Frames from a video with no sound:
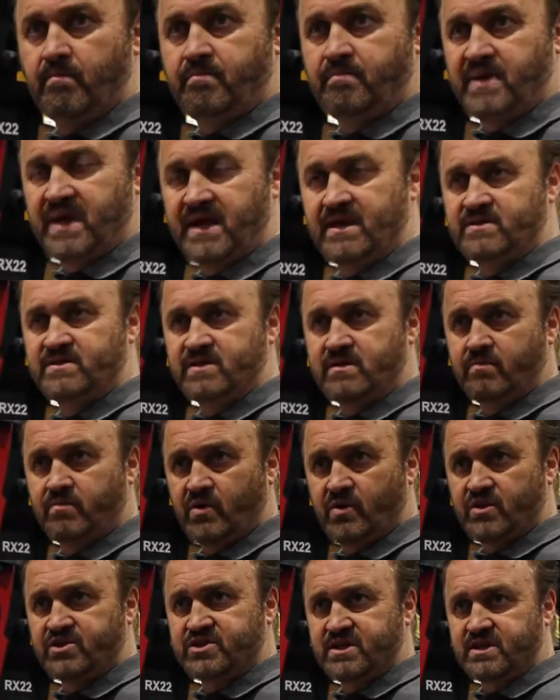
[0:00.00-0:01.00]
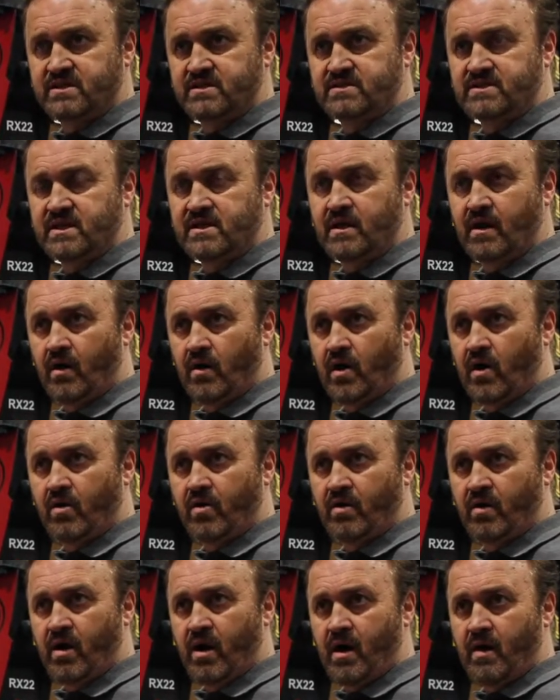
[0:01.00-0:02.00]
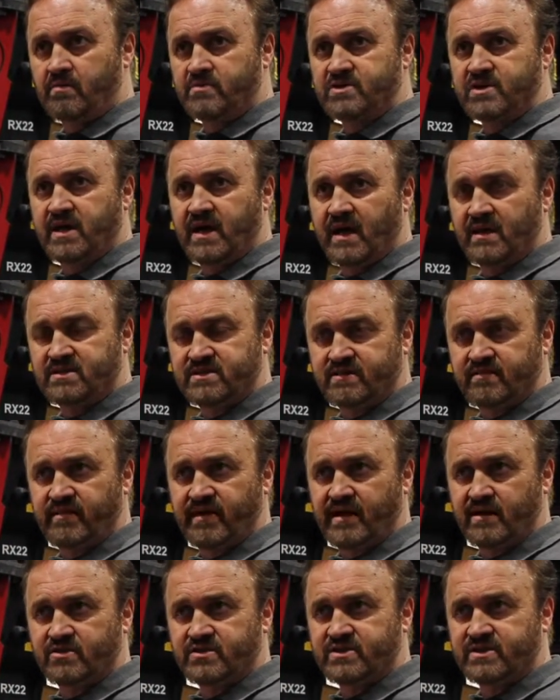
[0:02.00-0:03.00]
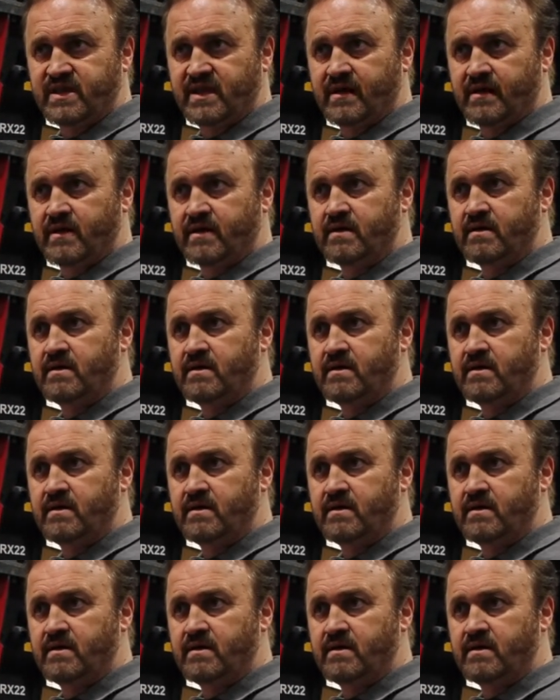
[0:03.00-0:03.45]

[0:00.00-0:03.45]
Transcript: pins and bushings and the loader arms, the excavator stick.